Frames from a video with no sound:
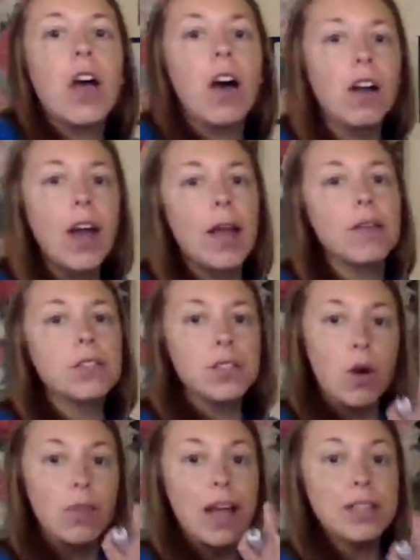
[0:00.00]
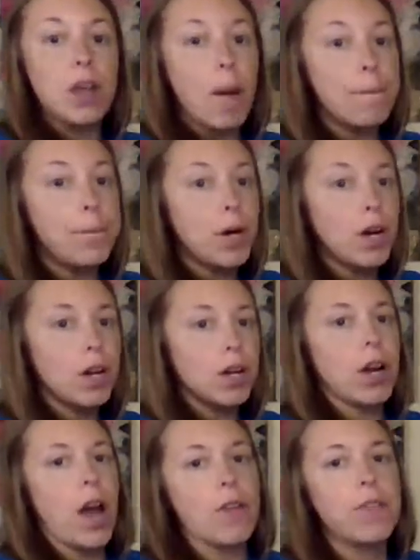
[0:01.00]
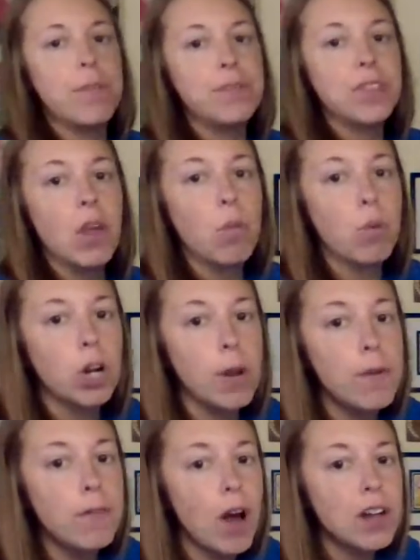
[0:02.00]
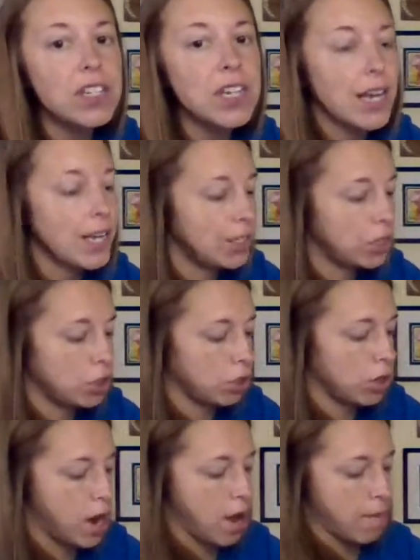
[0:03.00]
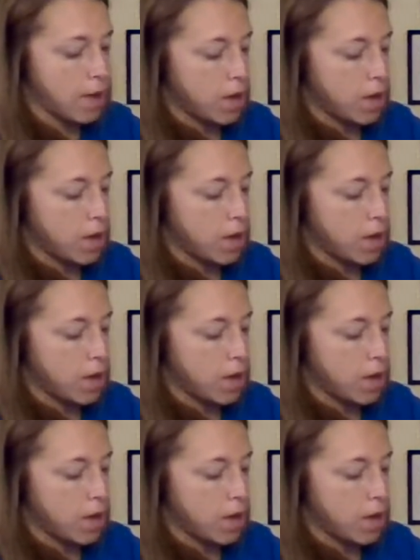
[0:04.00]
All right, so that's a bar graph. We're going to move on to histogram.